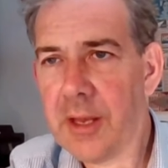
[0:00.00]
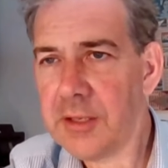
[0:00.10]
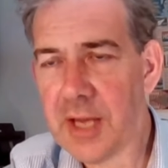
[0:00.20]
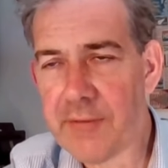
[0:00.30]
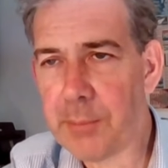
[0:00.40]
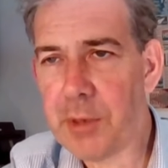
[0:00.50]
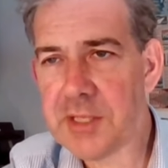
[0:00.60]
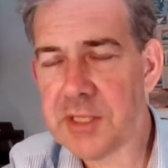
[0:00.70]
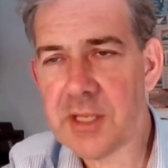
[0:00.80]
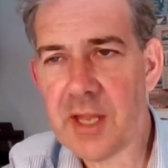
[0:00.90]
to have a
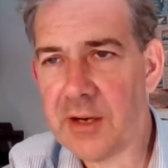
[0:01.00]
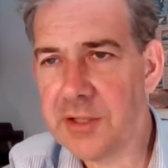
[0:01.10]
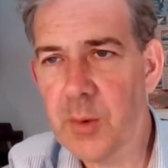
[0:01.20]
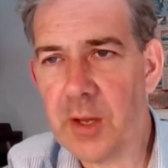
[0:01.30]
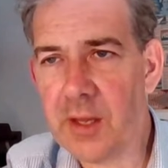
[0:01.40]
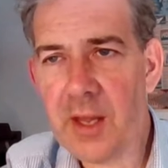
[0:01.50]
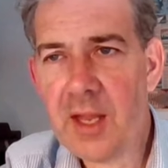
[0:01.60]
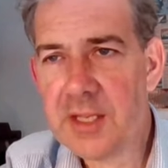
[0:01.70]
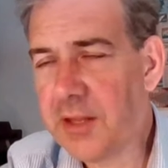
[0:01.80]
presence there as well. So